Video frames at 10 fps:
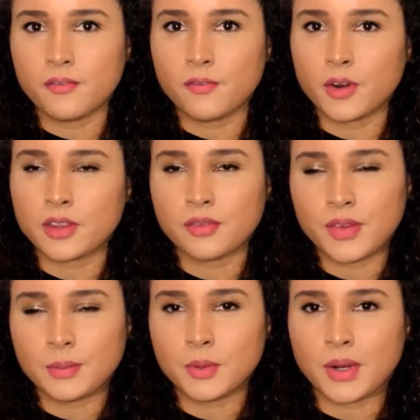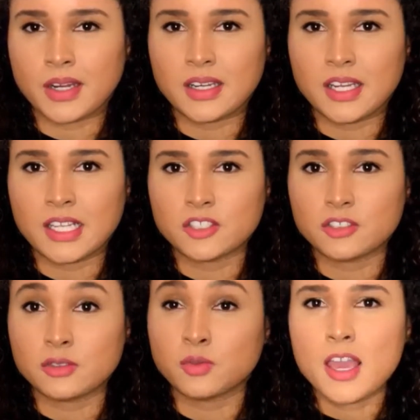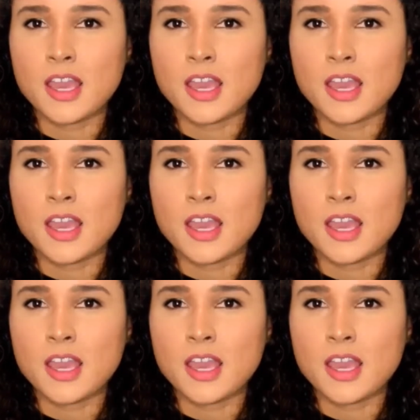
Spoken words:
for their February issue